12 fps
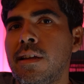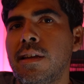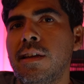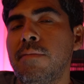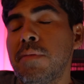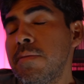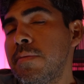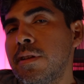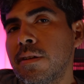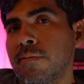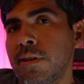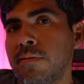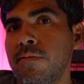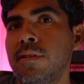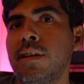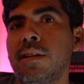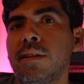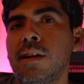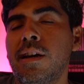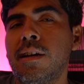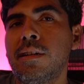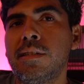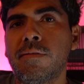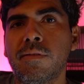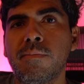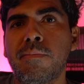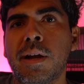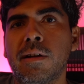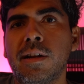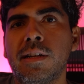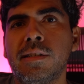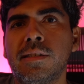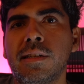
It might be different if you get different bearings.